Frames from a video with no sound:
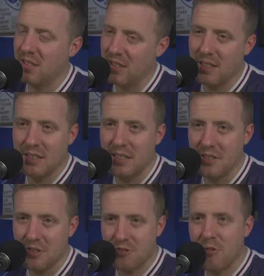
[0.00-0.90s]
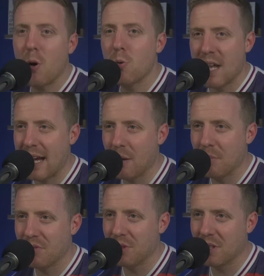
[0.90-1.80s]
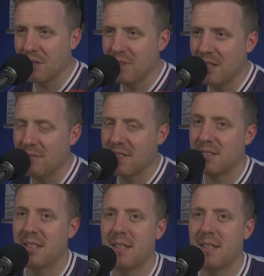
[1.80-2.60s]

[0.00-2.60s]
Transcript: I need it to scroll down before I can read the rest of